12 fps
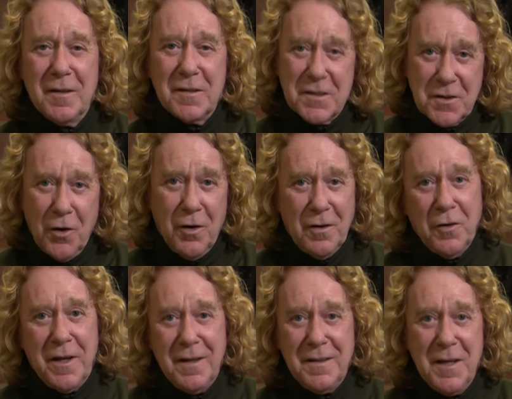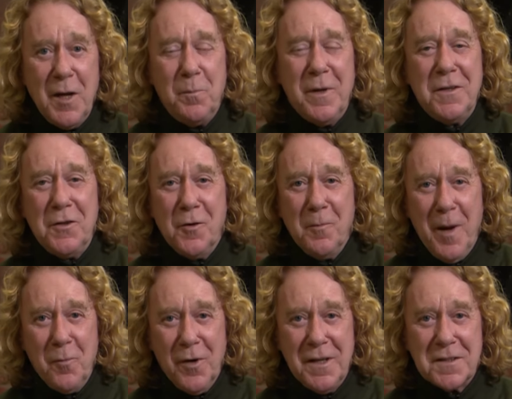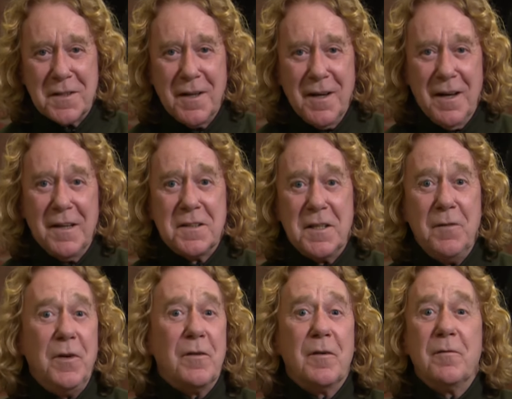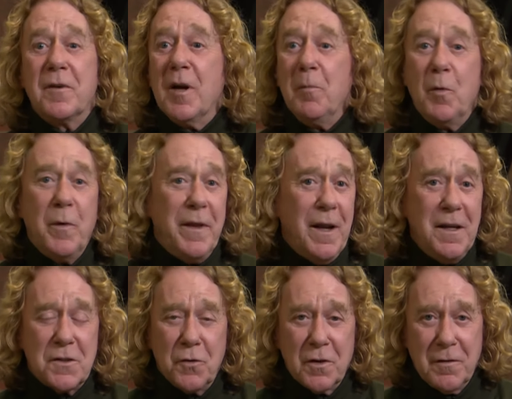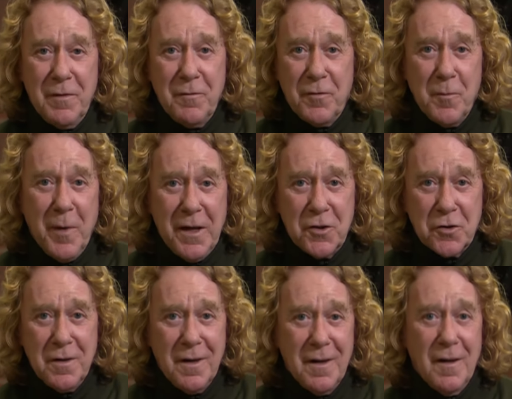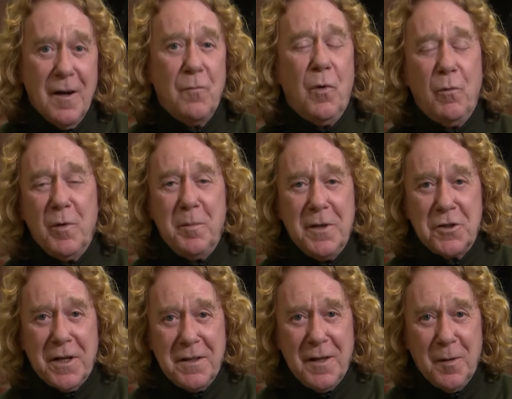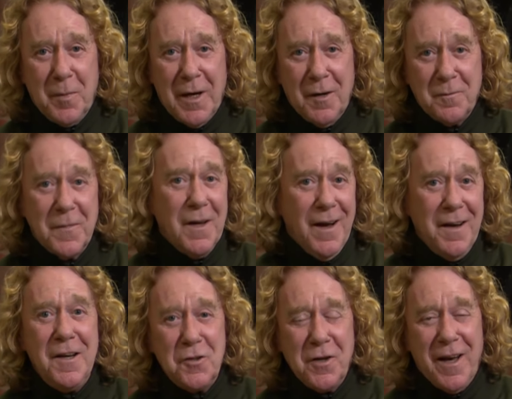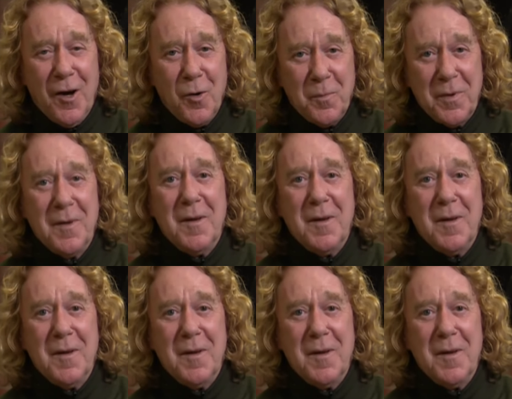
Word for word: start looking deep into your memories and see if you can come up with any sort of information of what we've been chatting about. I need your help.